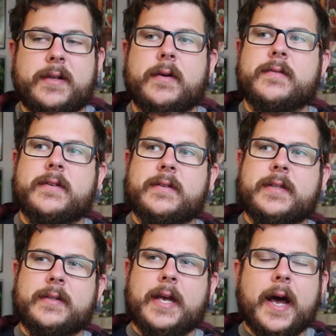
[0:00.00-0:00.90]
They're
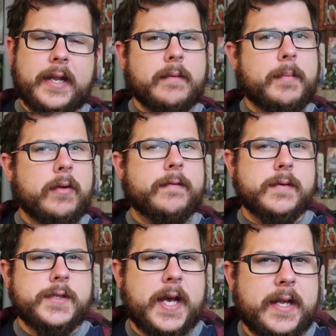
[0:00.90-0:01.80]
kind of both
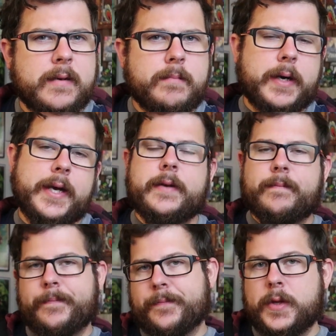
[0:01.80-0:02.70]
for Jen,
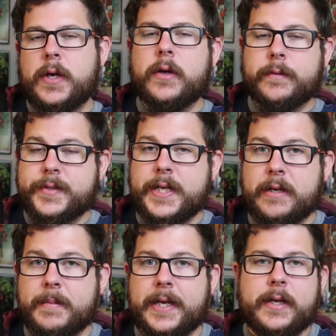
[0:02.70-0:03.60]
but you'll see
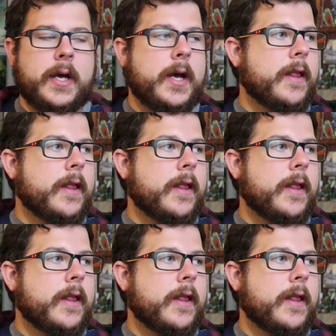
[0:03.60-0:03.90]
in a minute.